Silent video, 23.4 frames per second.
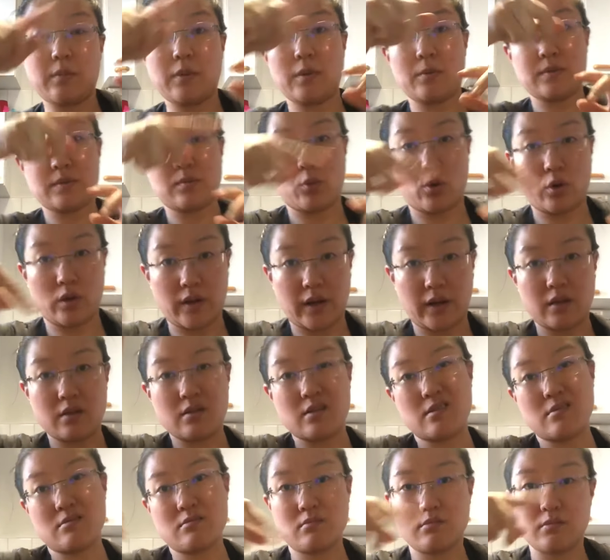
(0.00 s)
it was more like
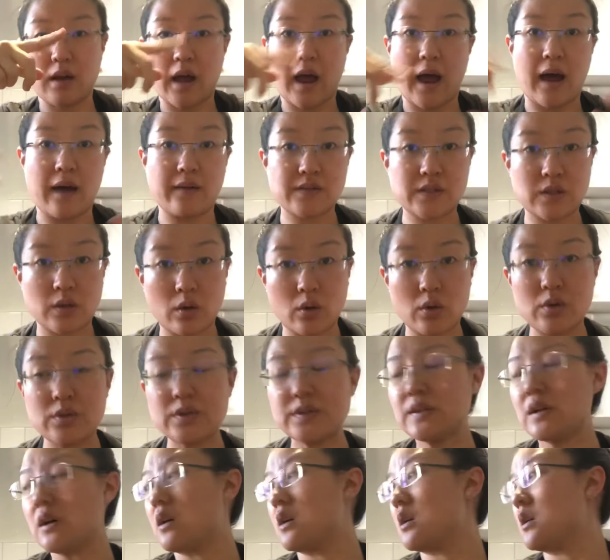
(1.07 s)
half
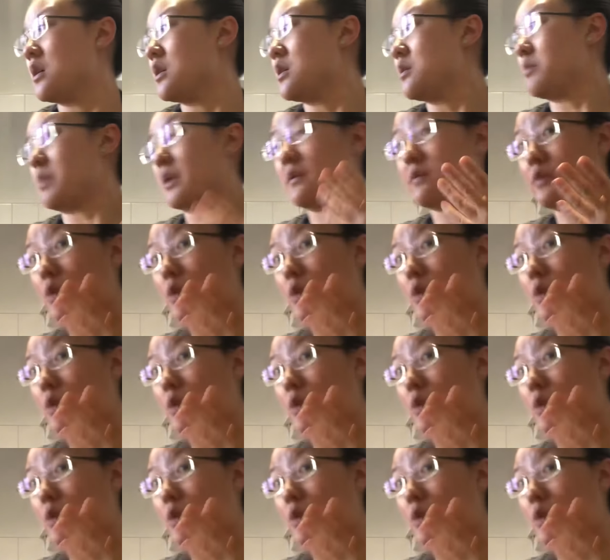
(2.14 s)
circles. But of